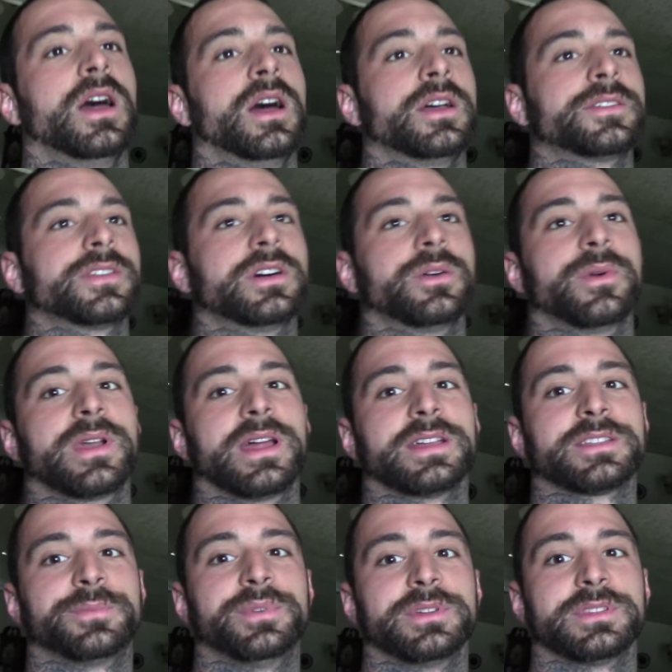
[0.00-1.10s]
So I went out
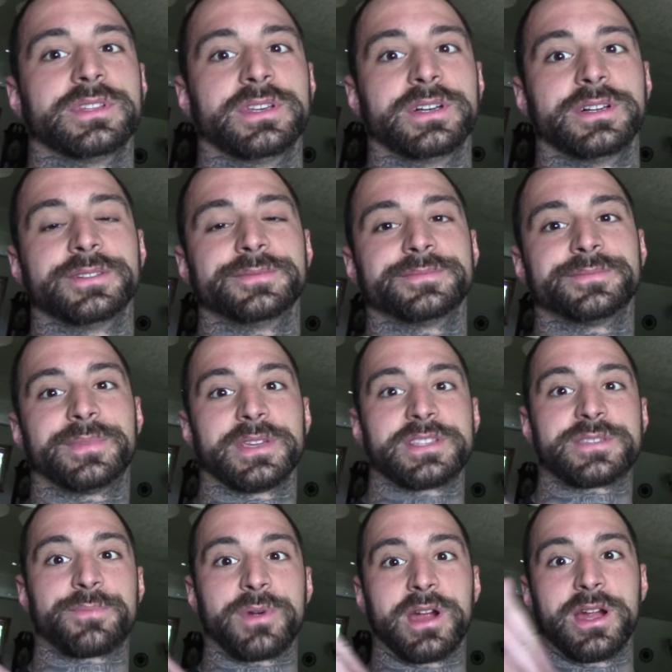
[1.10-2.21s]
to put the big
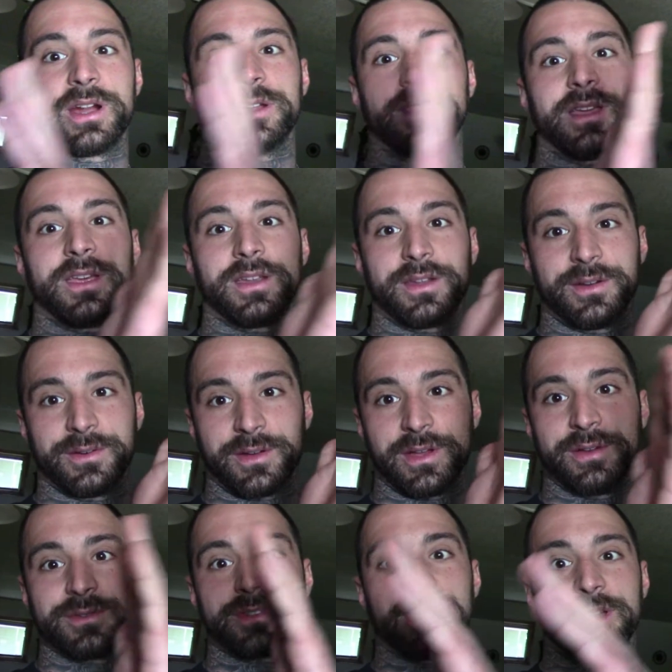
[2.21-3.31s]
sprayer that, you know,
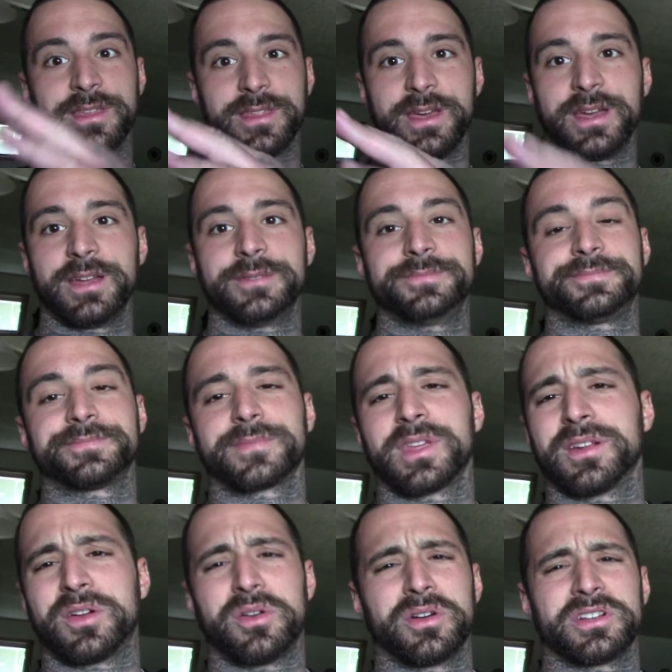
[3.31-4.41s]
goes like that.
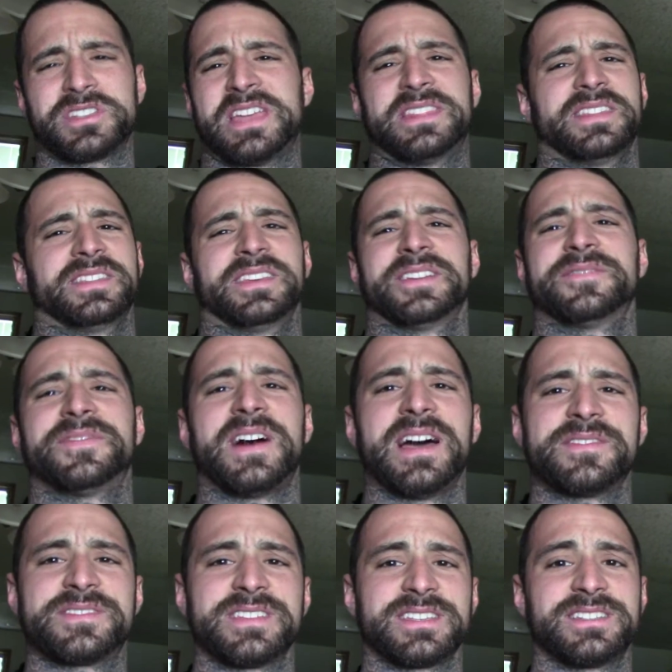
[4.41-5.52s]
And of course, had the thing
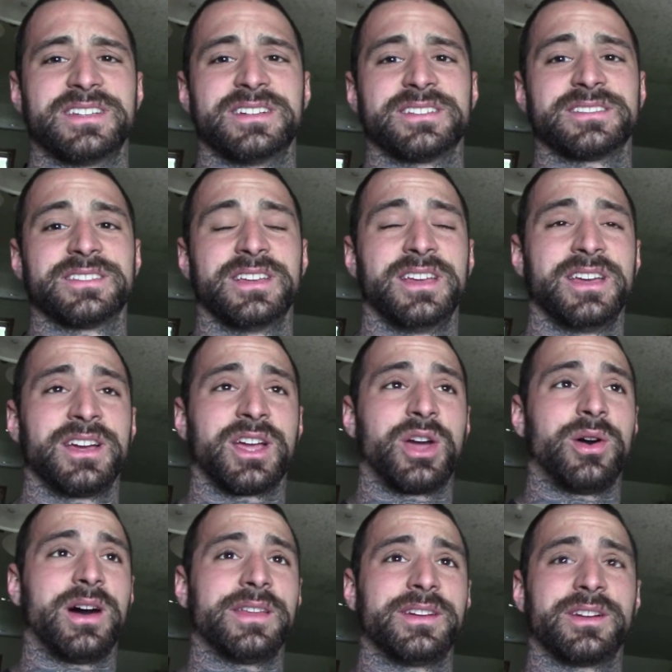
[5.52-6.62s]
five, six years,
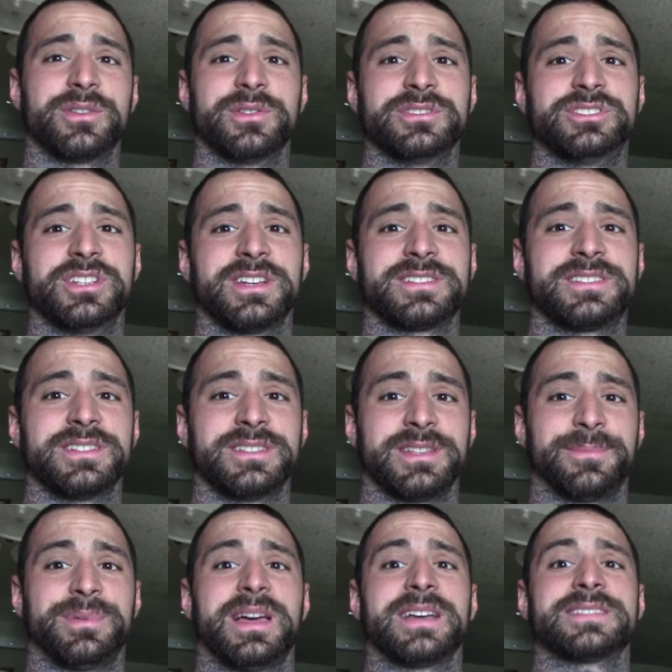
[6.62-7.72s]
go out there to adjust it and the
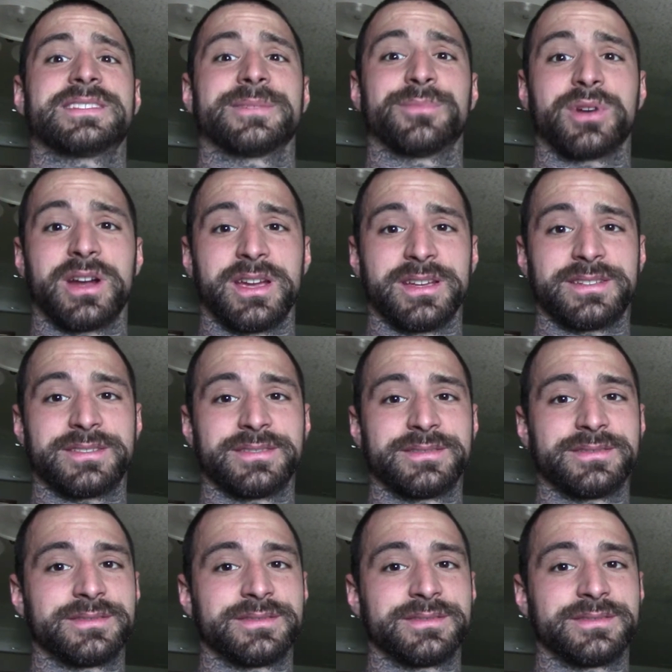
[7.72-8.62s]
plastic breaks